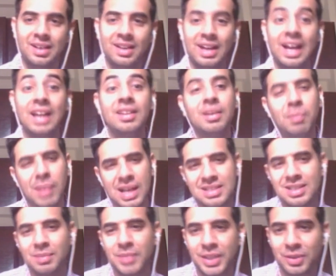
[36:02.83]
and the
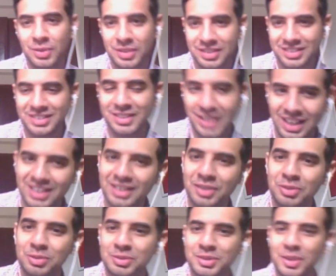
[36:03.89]
Plaza Mayor. I think
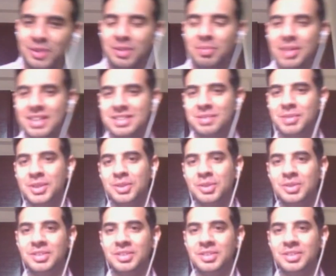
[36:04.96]
you saw the Plaza Mayor.